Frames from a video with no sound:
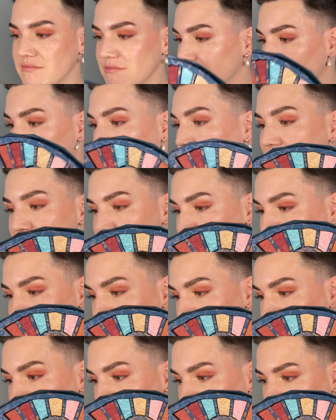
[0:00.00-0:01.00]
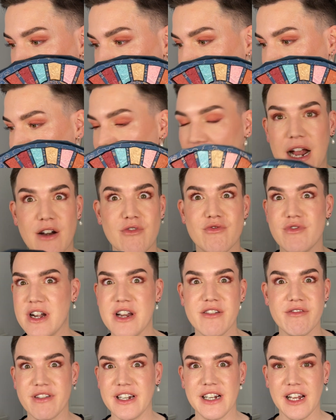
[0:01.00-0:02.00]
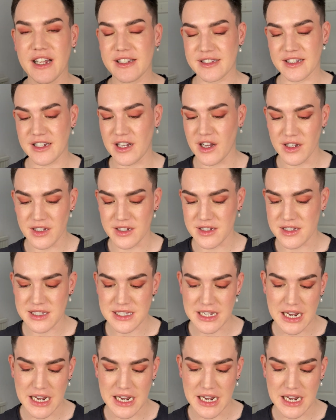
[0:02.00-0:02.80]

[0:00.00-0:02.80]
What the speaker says: this was fabulous. I really, really like the colours.